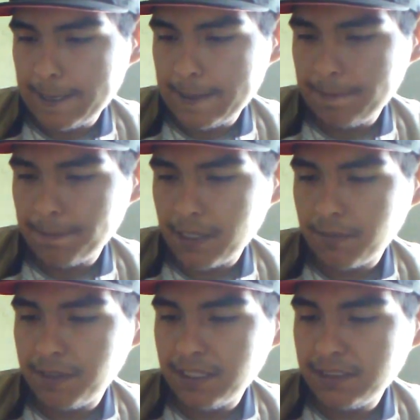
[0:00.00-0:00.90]

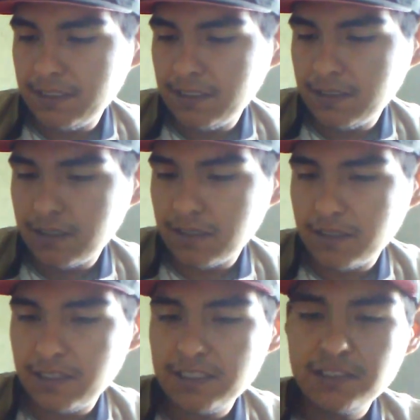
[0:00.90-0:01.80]

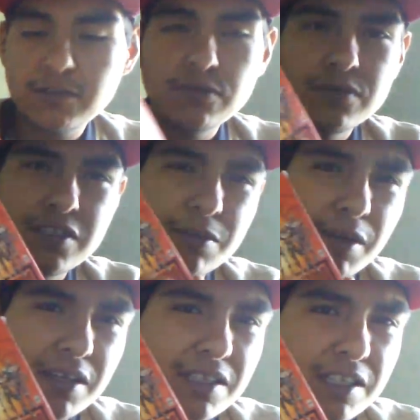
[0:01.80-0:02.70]
these two come
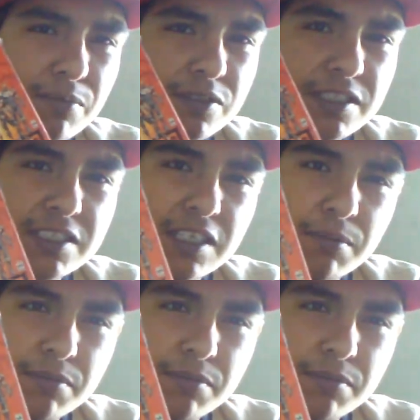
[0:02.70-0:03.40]
out in the demo disc.